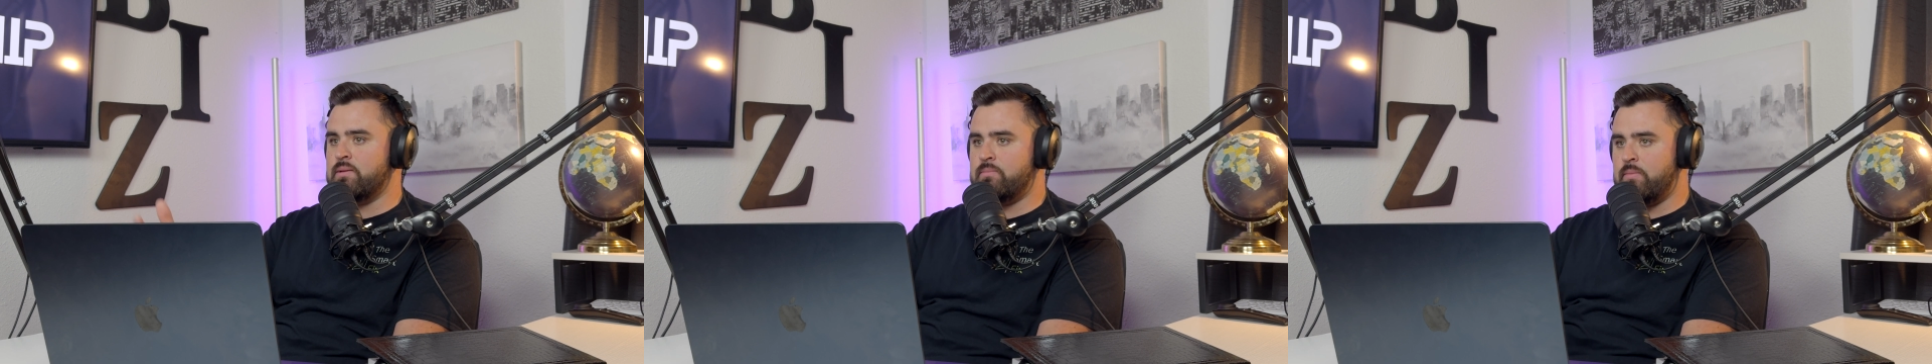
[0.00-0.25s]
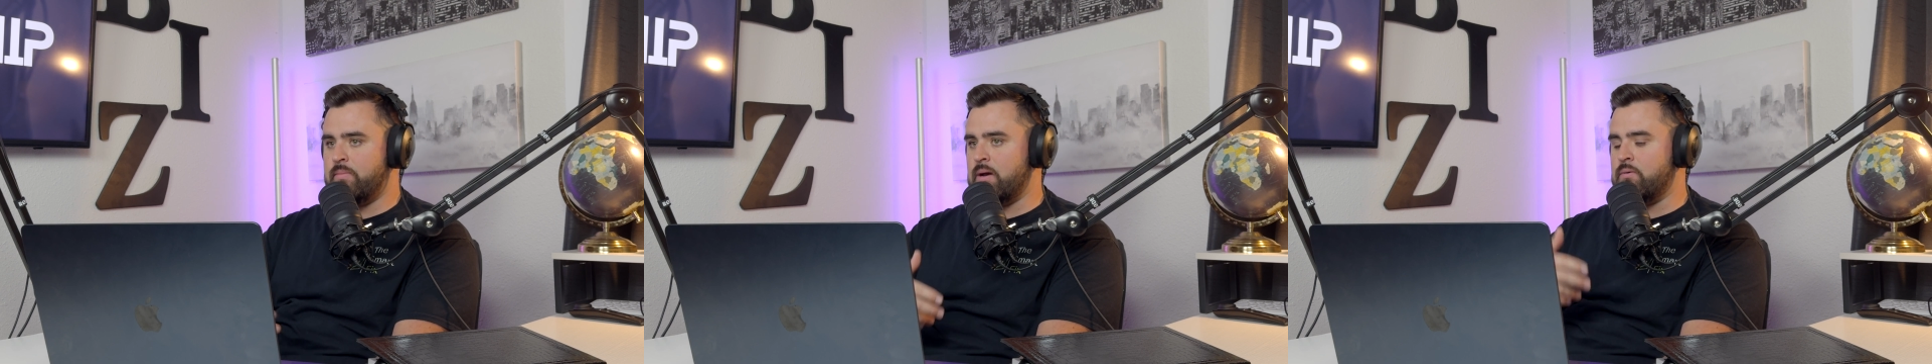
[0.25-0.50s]

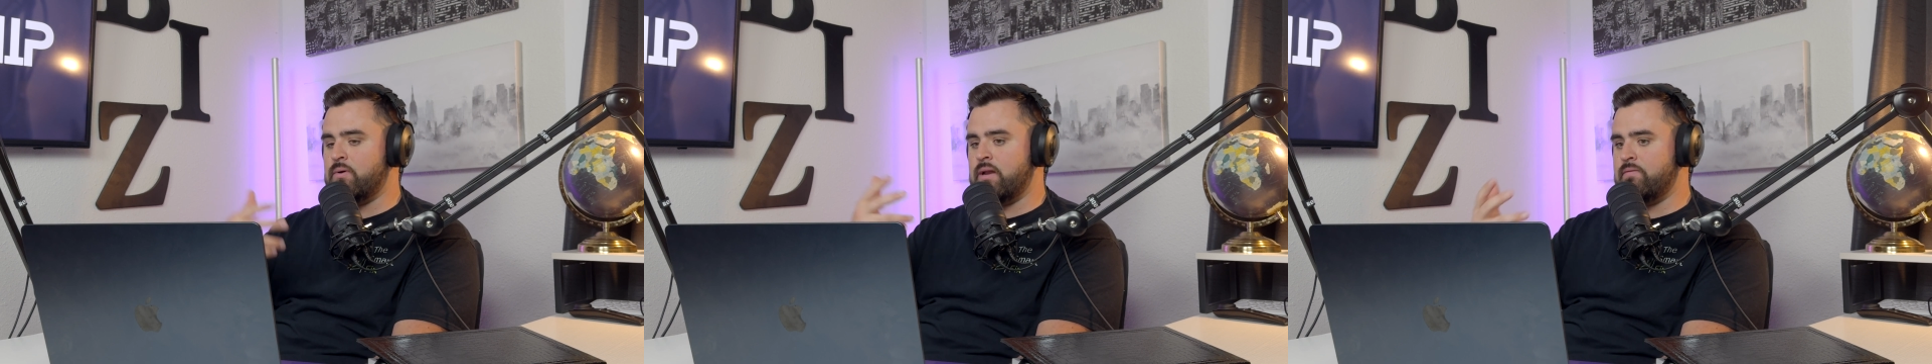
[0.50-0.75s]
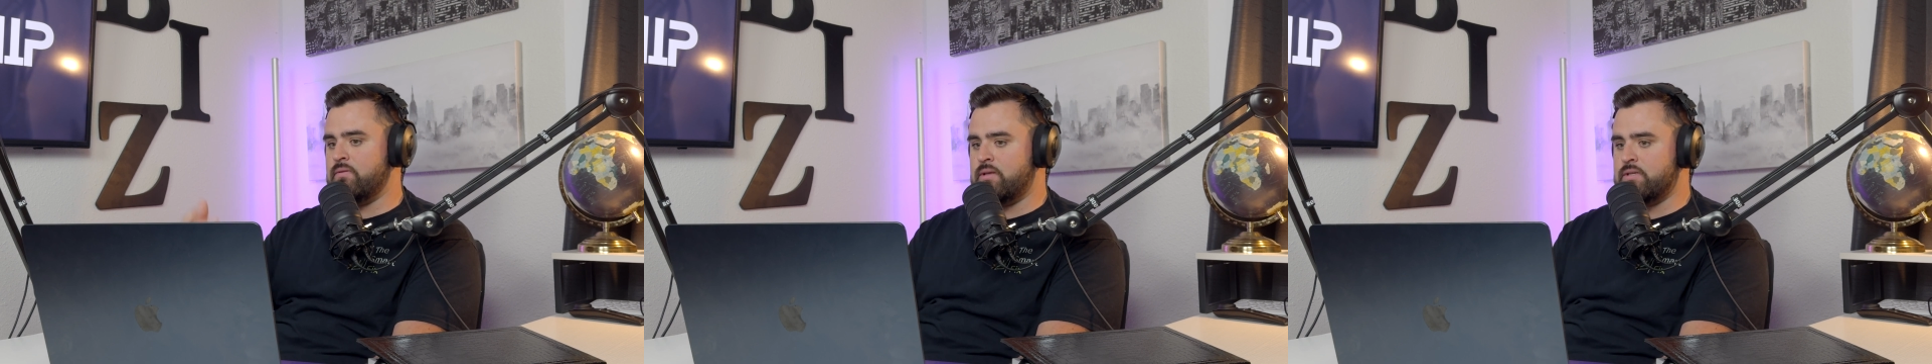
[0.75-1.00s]
them about what
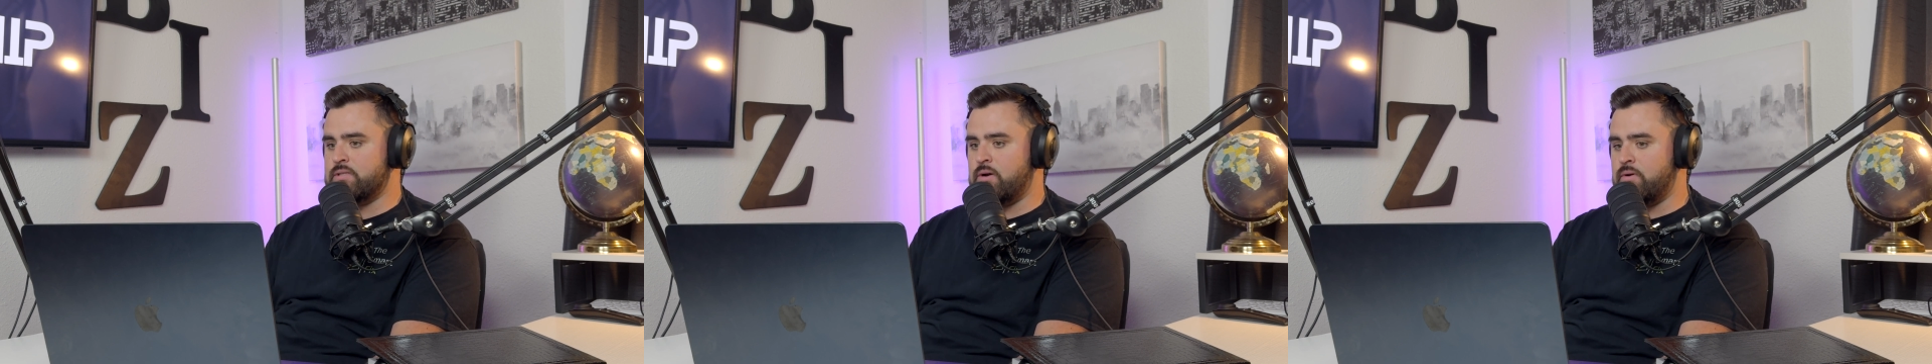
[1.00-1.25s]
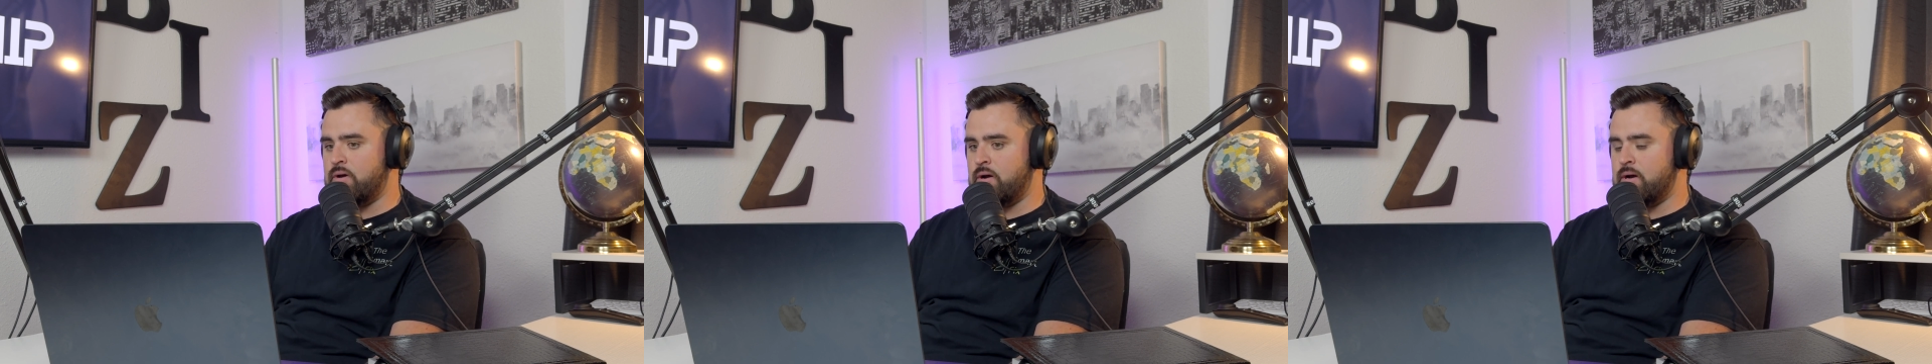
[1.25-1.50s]
everything's
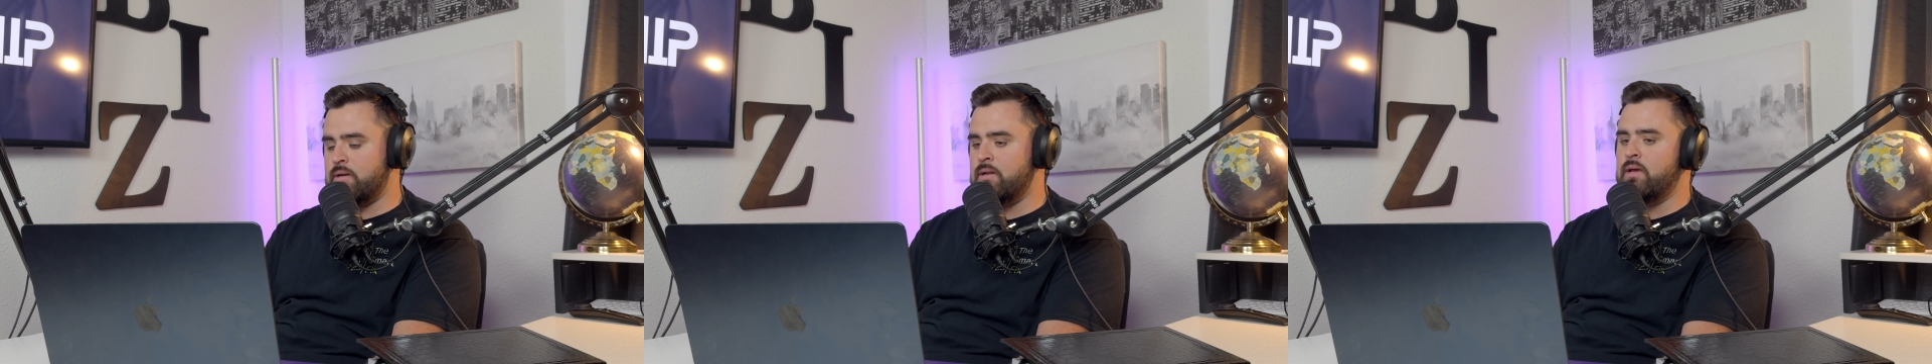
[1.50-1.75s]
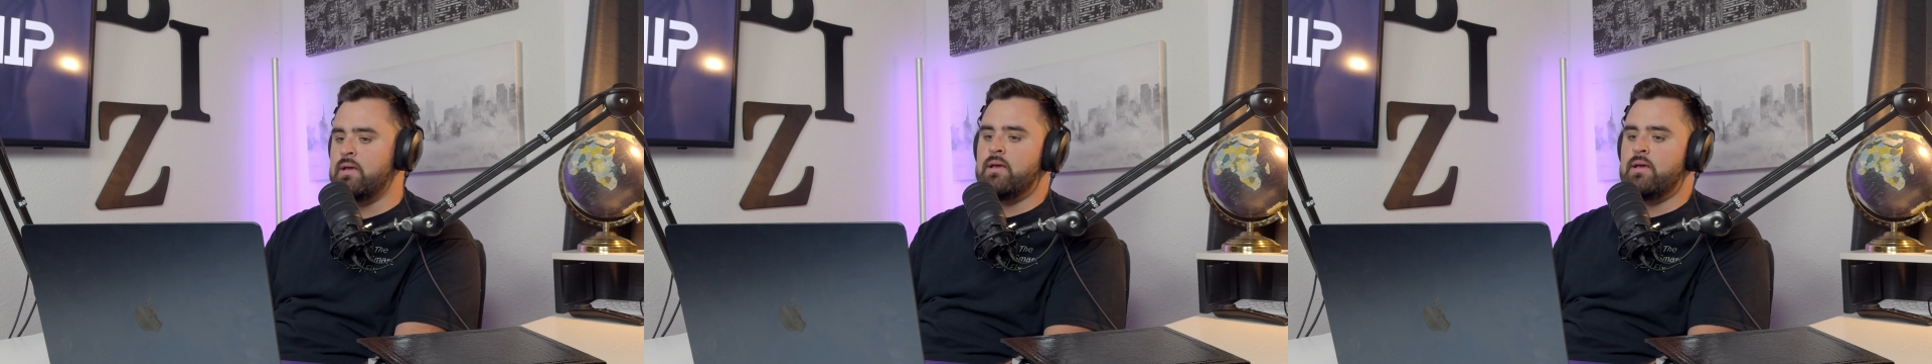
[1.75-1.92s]
going on,